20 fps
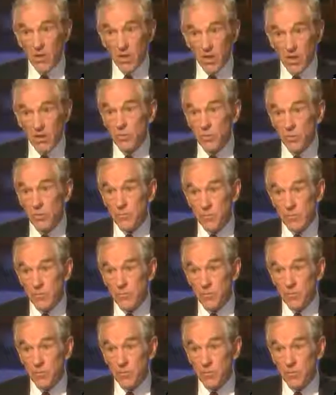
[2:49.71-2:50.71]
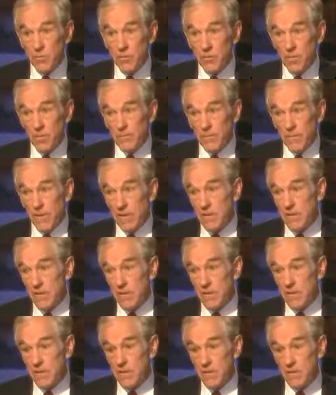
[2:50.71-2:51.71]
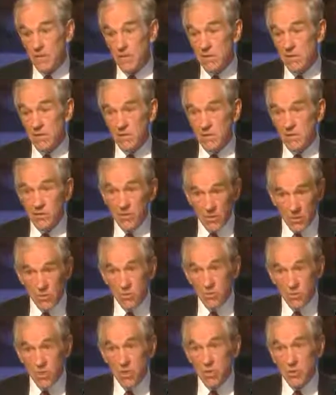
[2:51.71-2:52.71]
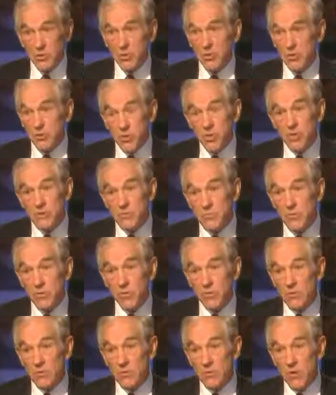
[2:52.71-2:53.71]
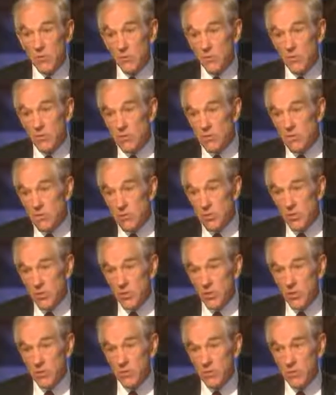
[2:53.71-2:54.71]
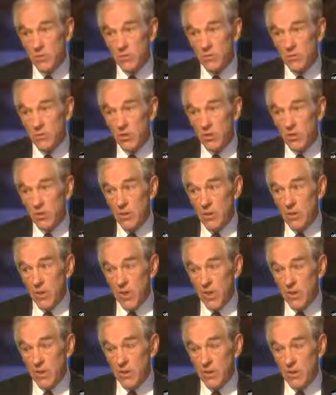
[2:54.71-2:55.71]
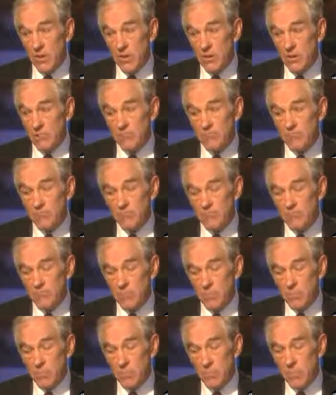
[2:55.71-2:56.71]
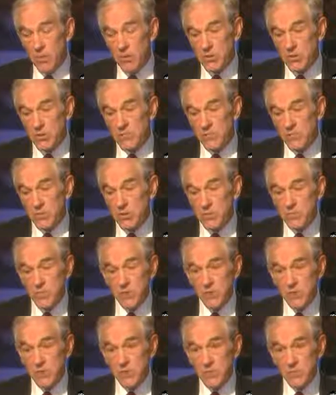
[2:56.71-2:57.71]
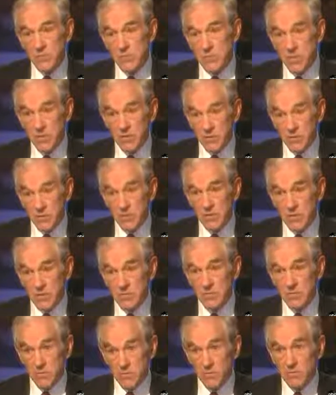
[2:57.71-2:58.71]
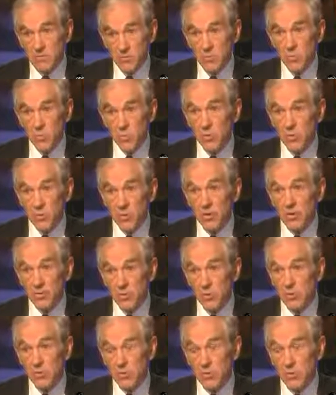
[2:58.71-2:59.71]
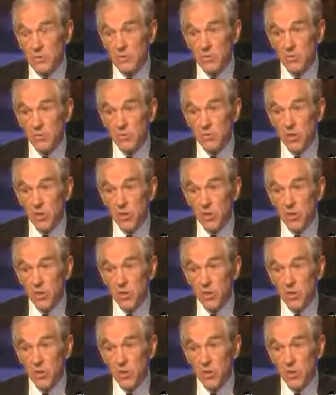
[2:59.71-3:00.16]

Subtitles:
there were a lot of poor people, and there were a lot of church hospitals. I worked in a church hospital partially for experience and partially to work in an emergency